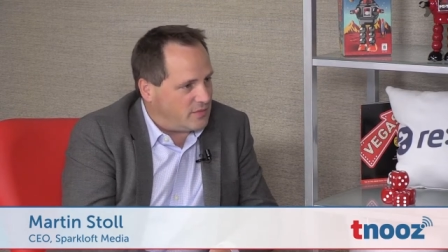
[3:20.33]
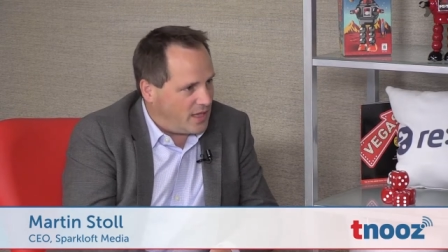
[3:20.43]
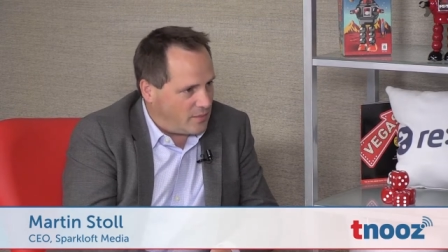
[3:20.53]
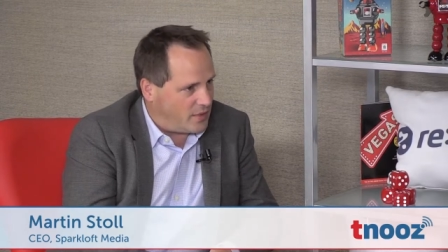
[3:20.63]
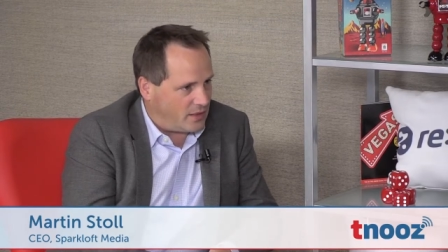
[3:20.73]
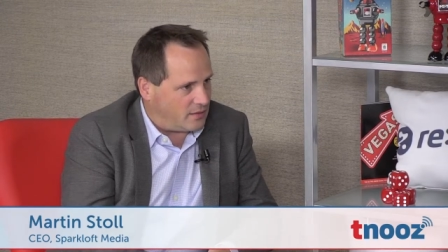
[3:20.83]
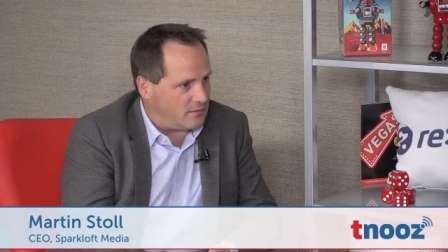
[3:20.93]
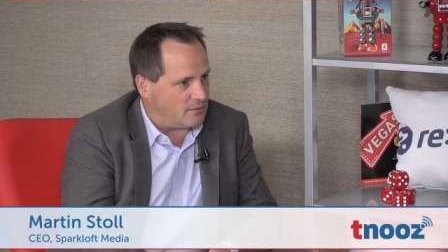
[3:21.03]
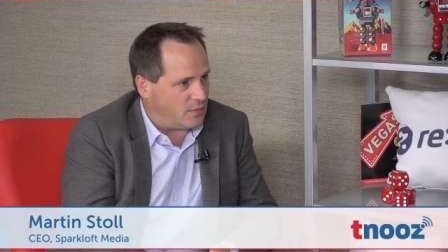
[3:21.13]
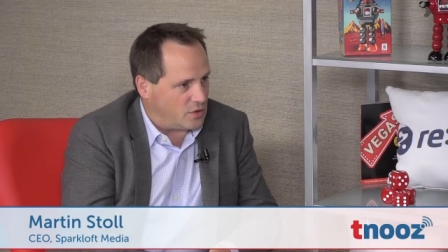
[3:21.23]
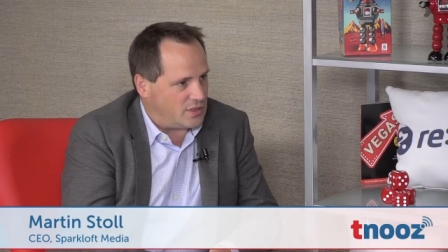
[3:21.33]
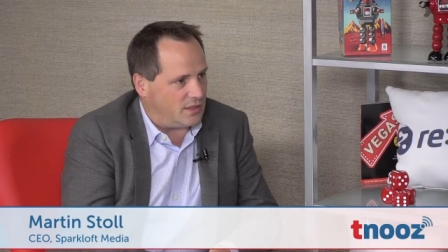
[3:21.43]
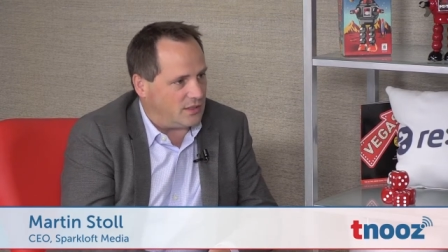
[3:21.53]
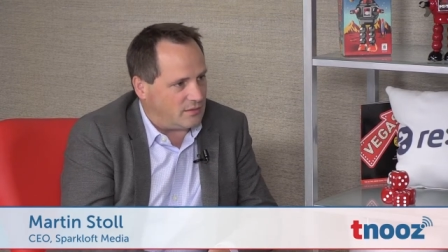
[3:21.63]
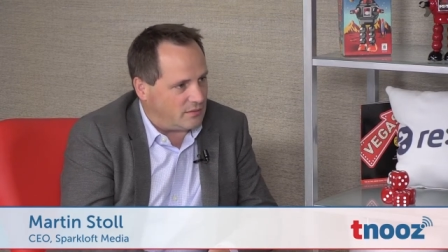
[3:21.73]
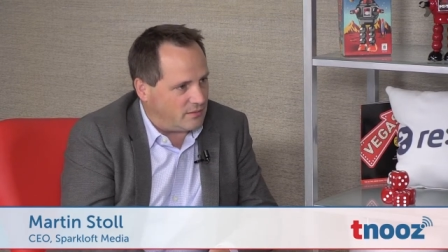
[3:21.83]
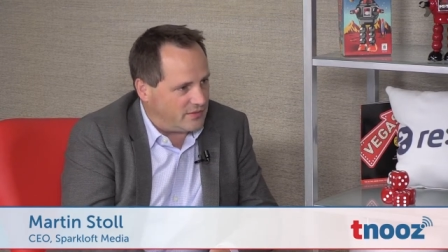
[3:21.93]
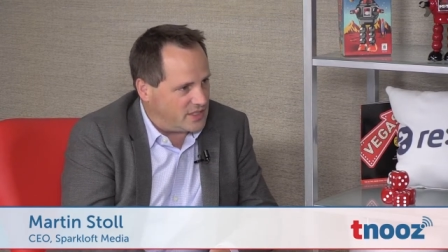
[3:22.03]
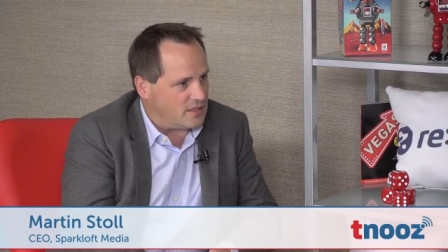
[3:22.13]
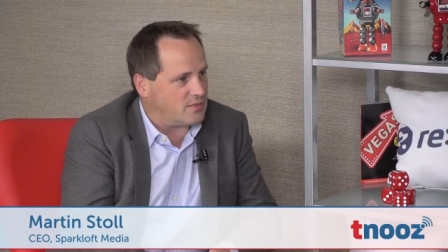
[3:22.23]
helping mostly
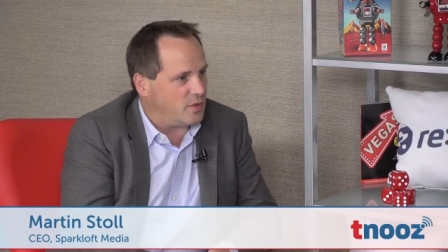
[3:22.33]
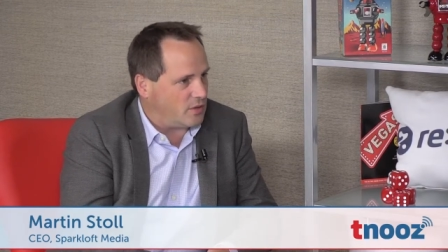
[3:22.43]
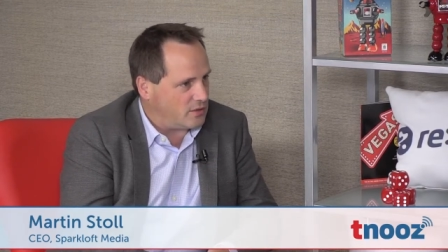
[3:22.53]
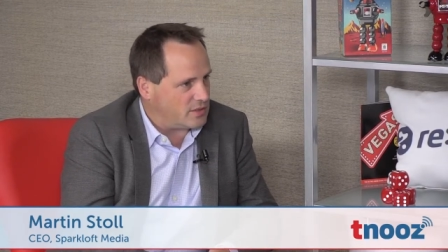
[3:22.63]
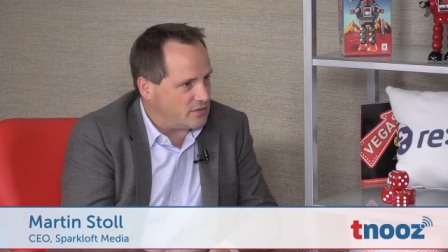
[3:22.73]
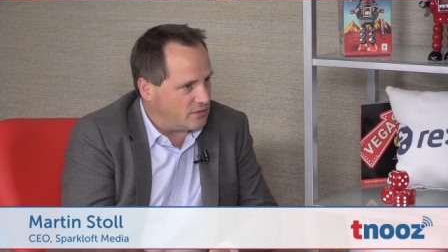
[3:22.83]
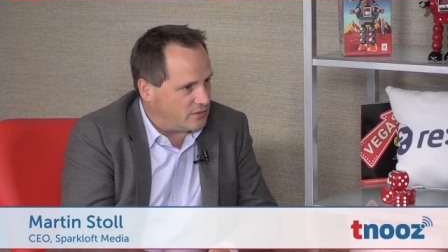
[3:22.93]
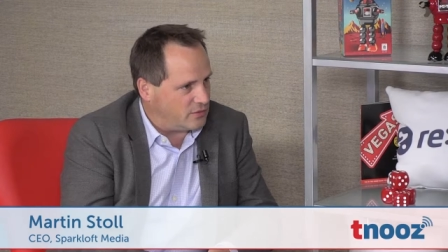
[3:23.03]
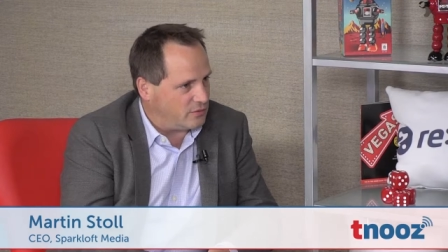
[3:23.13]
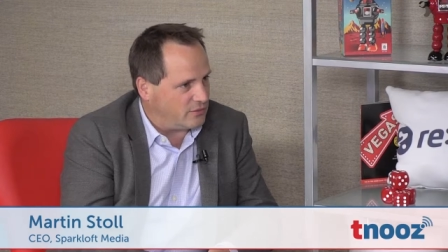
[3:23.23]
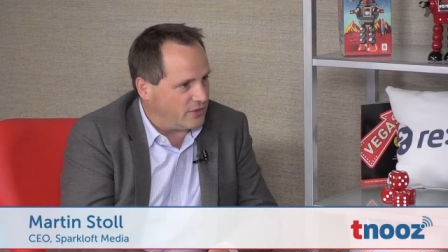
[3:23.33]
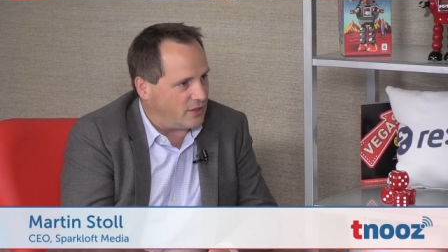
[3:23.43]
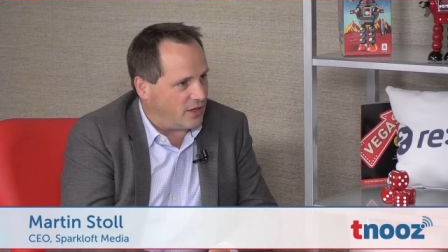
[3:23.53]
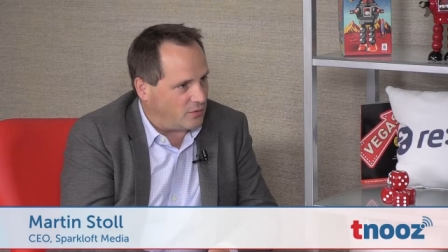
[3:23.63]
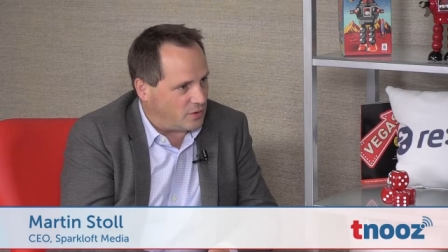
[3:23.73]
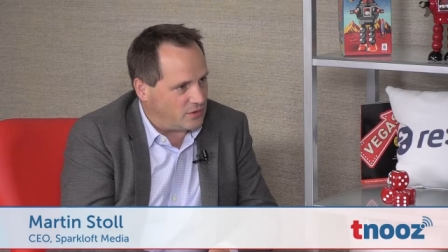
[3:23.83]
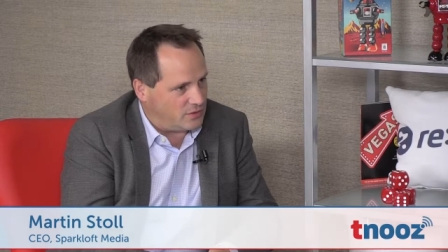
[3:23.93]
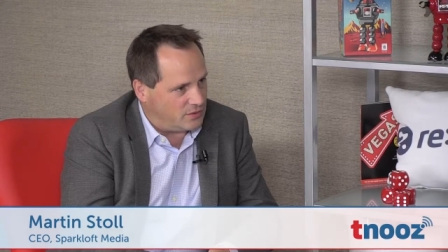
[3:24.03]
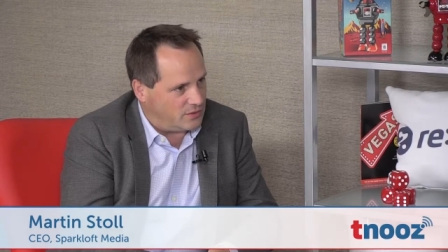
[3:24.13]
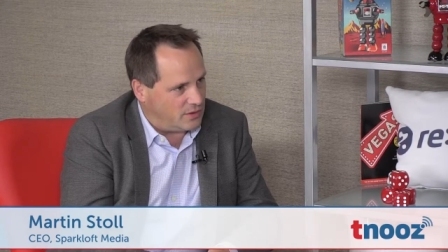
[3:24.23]
visitors bureaus to, to figure out what to
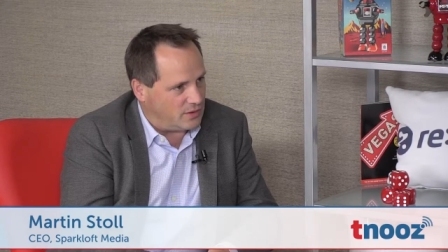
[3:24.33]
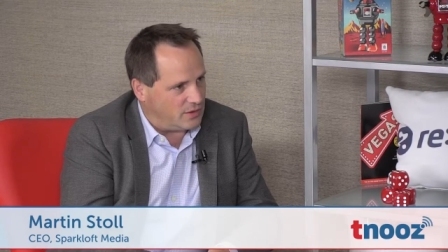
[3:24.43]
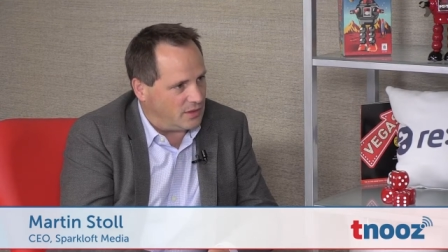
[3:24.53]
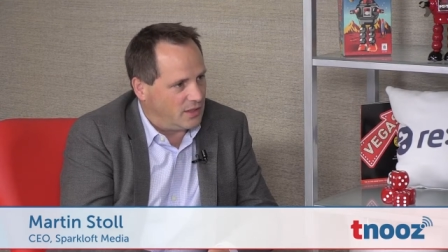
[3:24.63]
do on,